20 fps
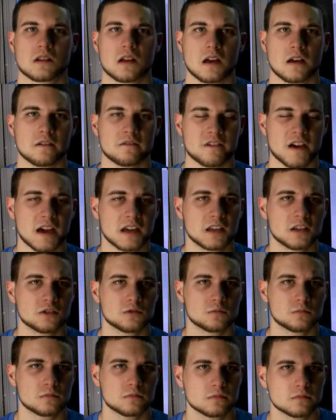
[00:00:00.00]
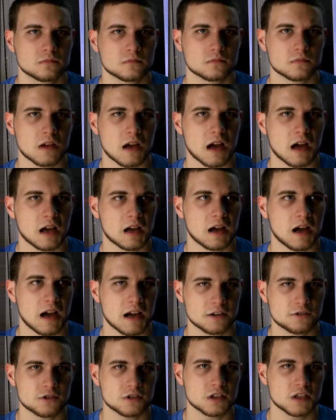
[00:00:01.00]
a vacuum,
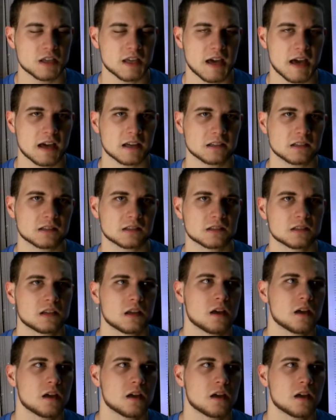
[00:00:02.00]
hydrogen gas,